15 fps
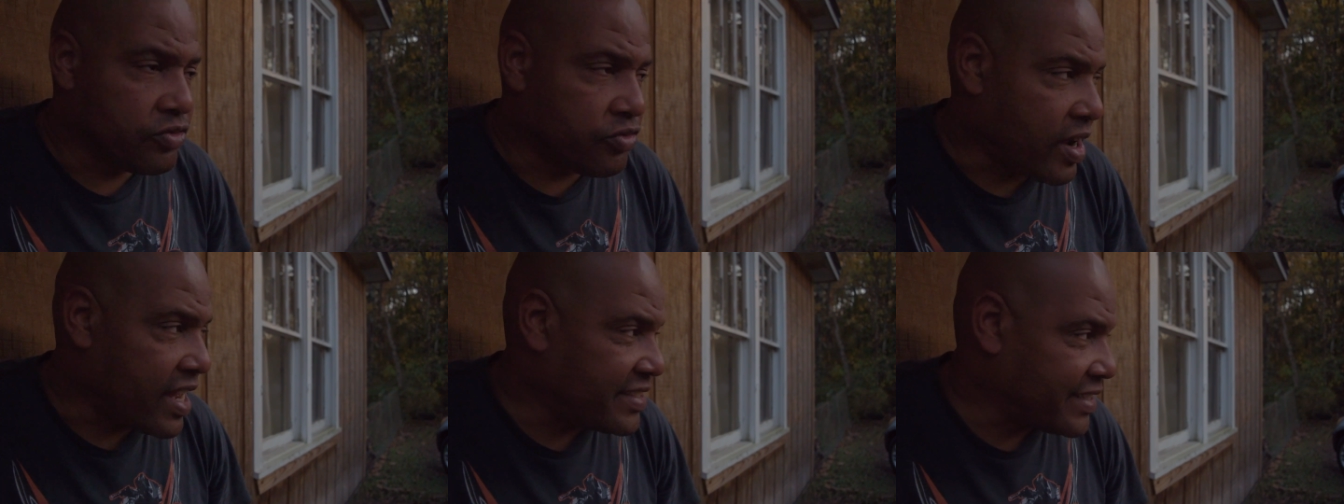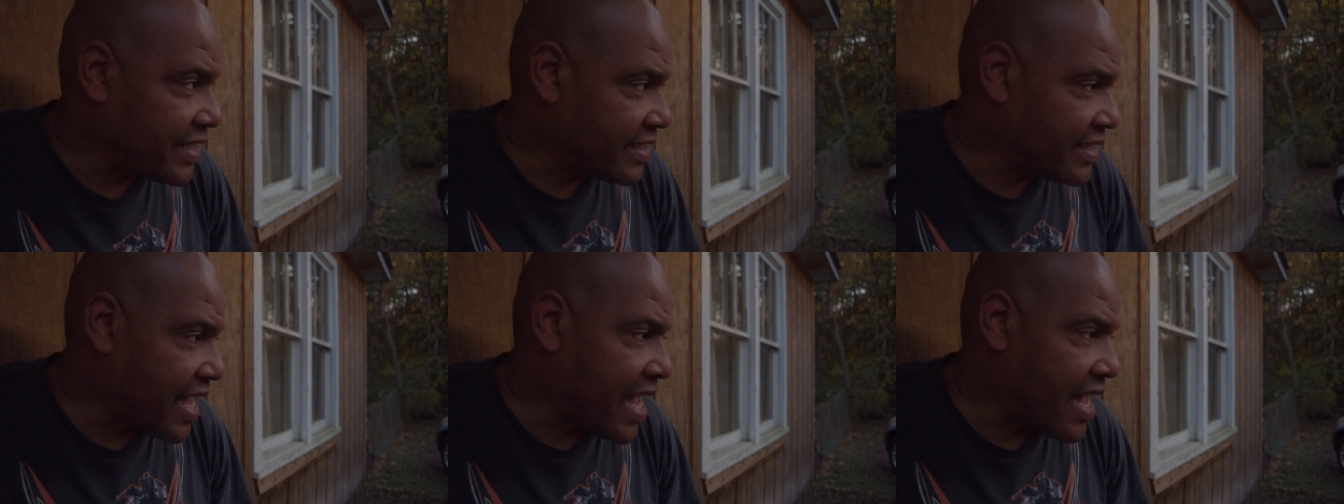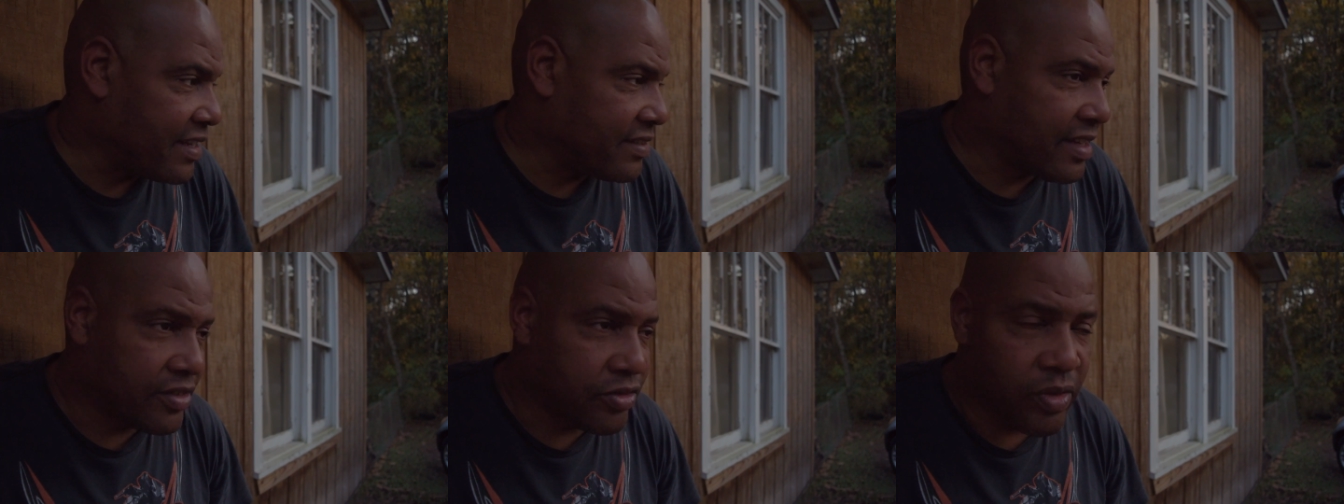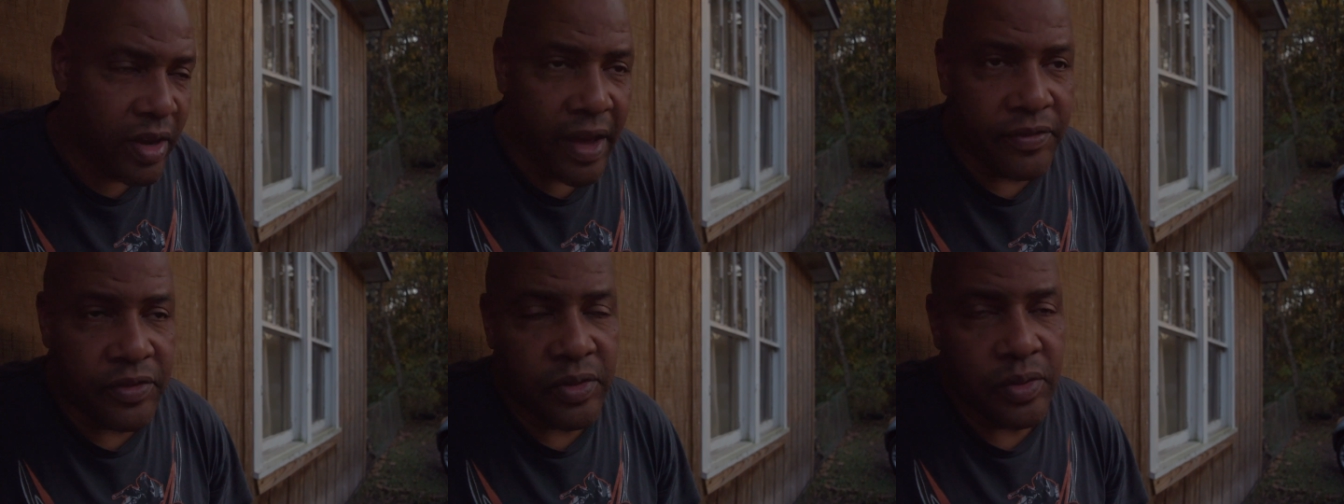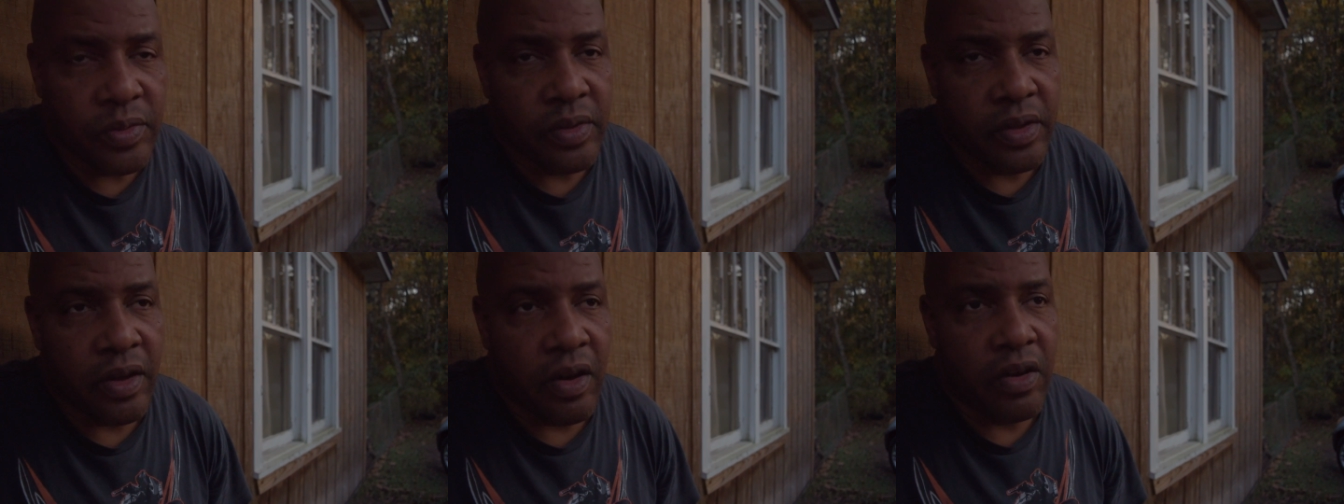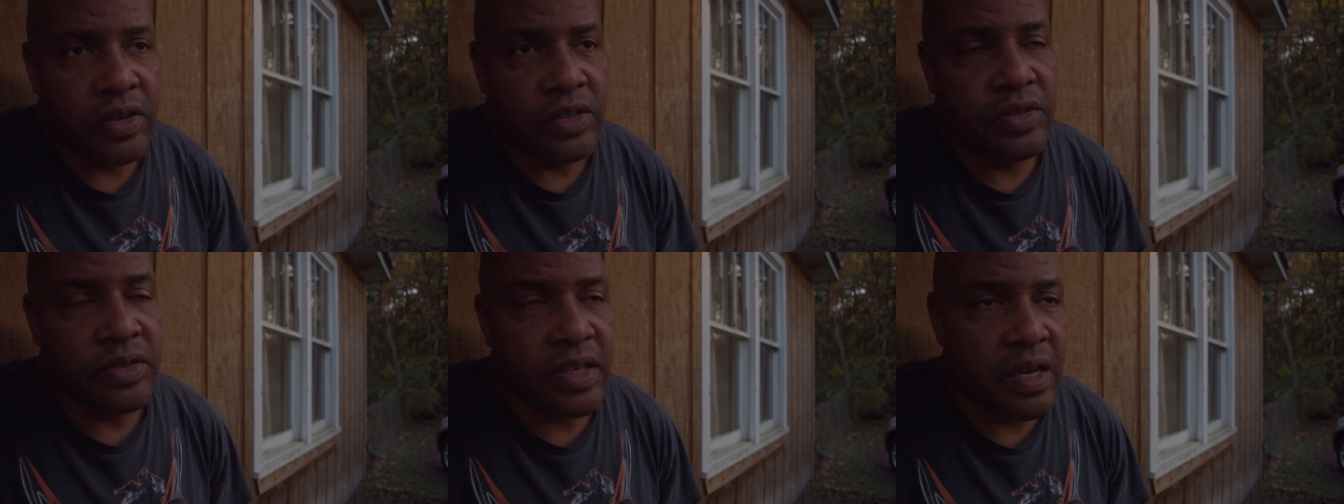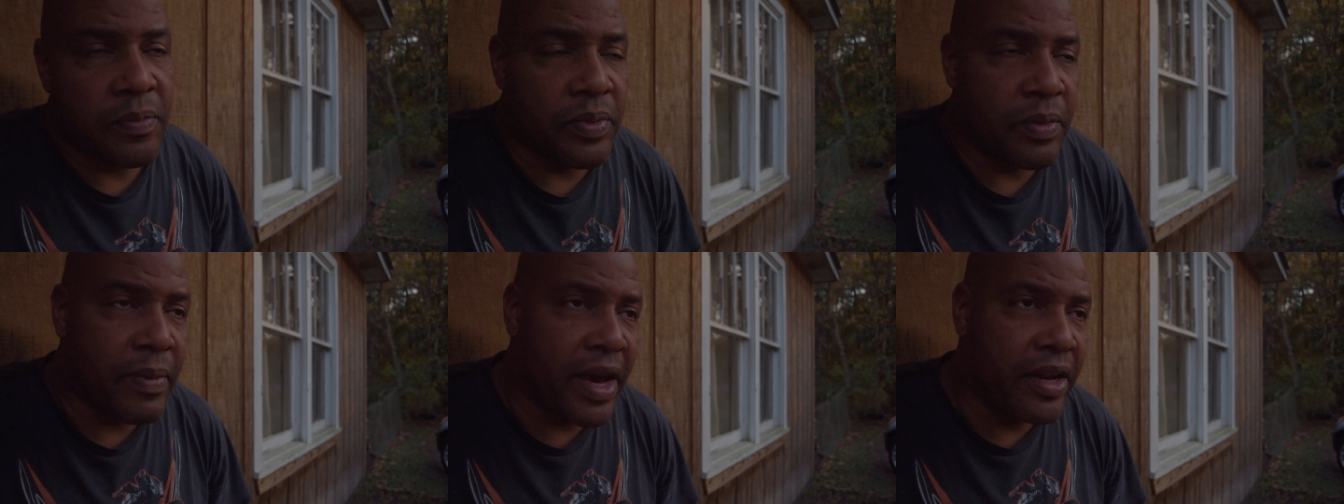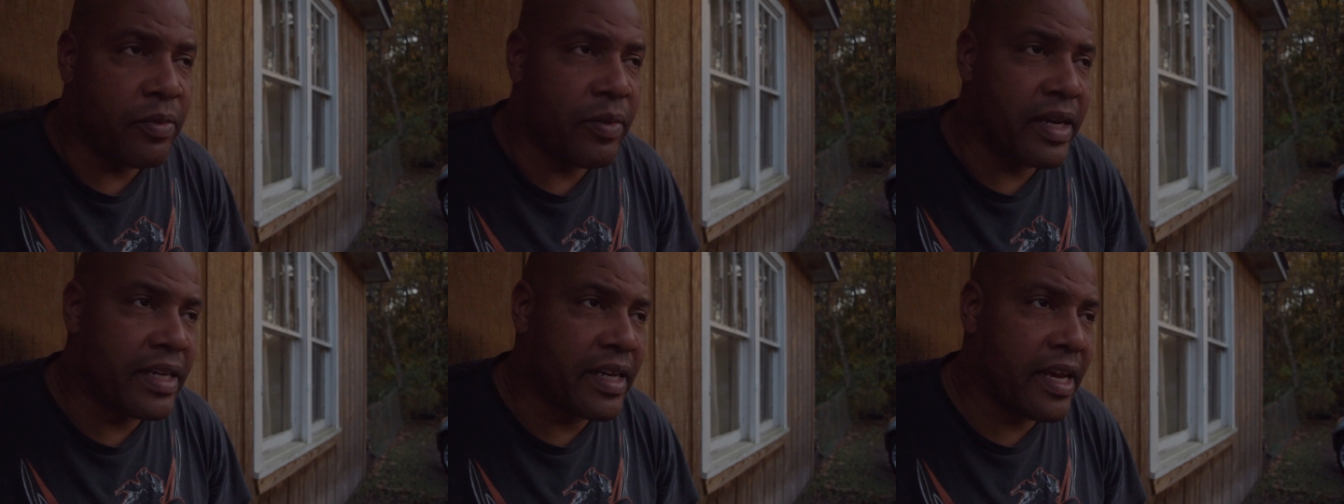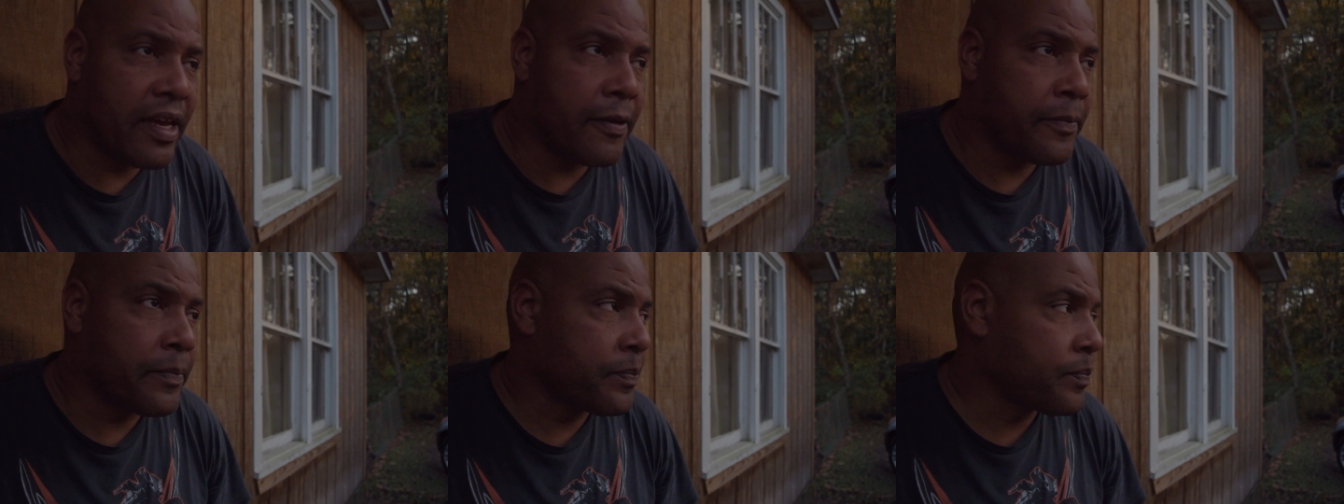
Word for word: drastic diets that you have to in order to keep your body weight down.